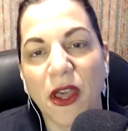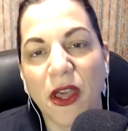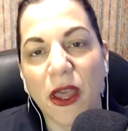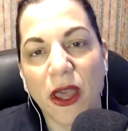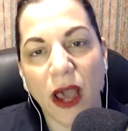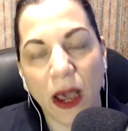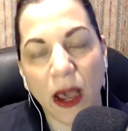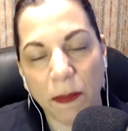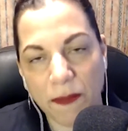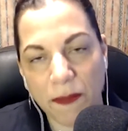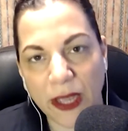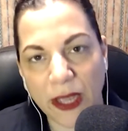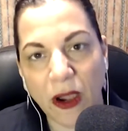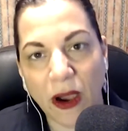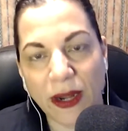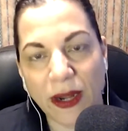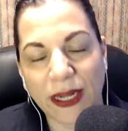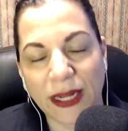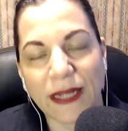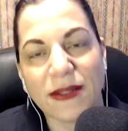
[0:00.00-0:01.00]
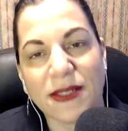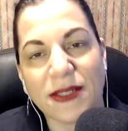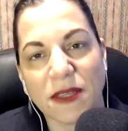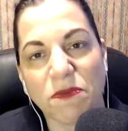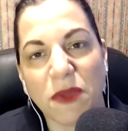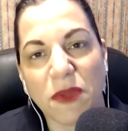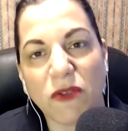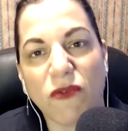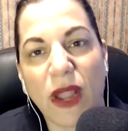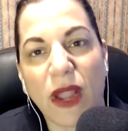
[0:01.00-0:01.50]
a big audience and
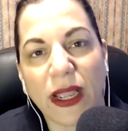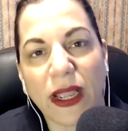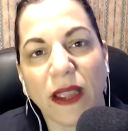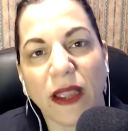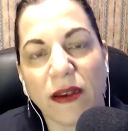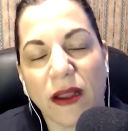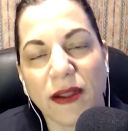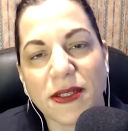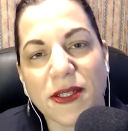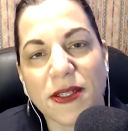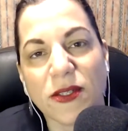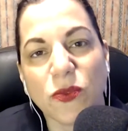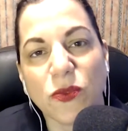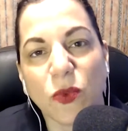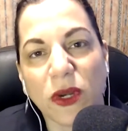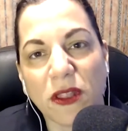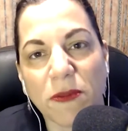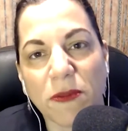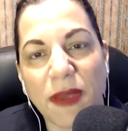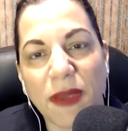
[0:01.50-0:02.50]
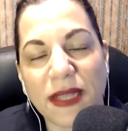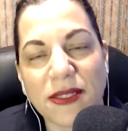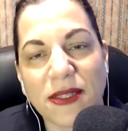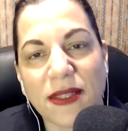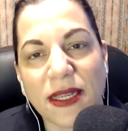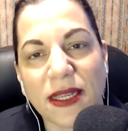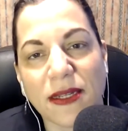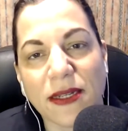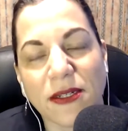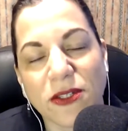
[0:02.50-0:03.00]
be recognized as one of the best in
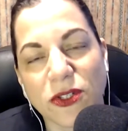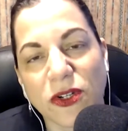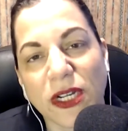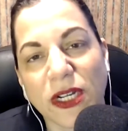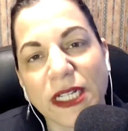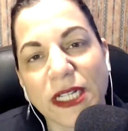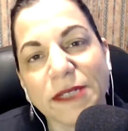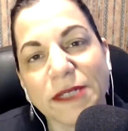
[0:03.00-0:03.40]
the industry?